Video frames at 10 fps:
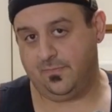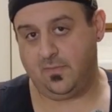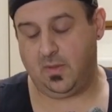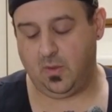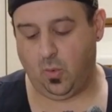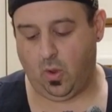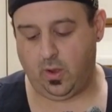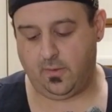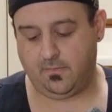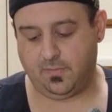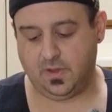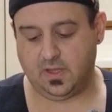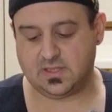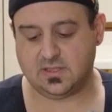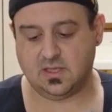maybe water, but
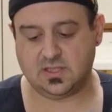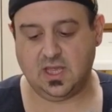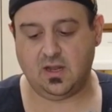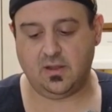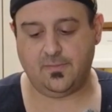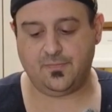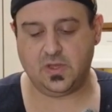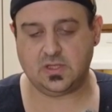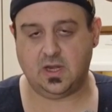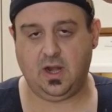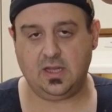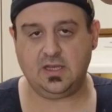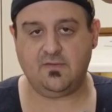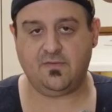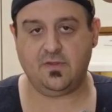let's get an
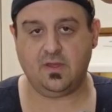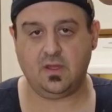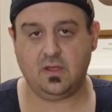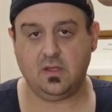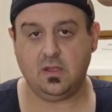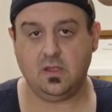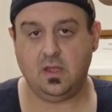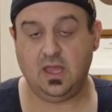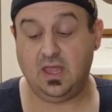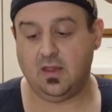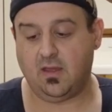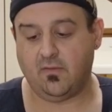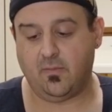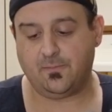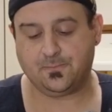idea for the heat
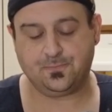level.